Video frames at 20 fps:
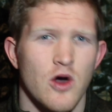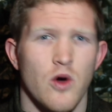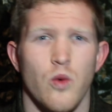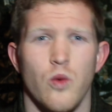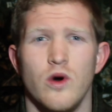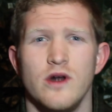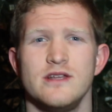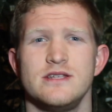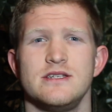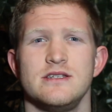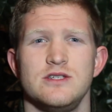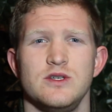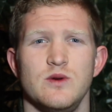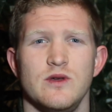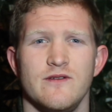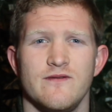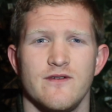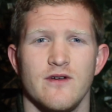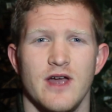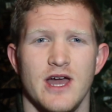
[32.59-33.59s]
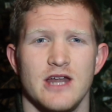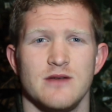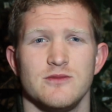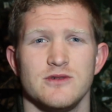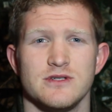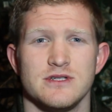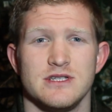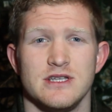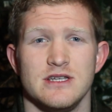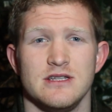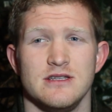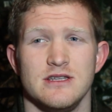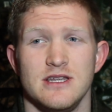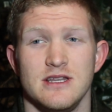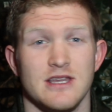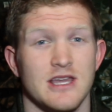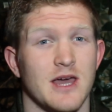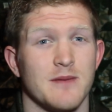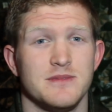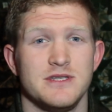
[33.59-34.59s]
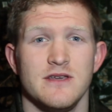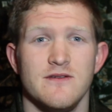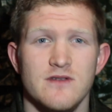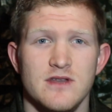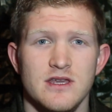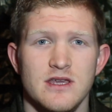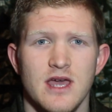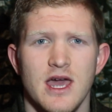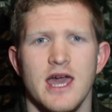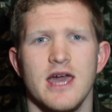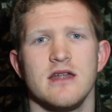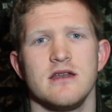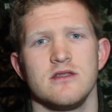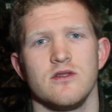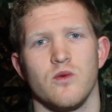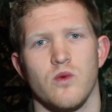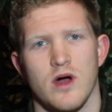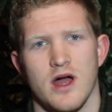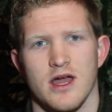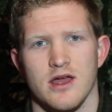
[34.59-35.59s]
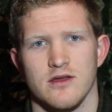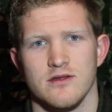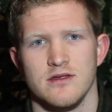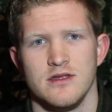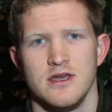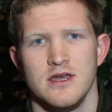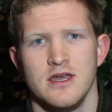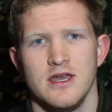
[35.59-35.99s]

What is it doing for animals in captivity and in the wild?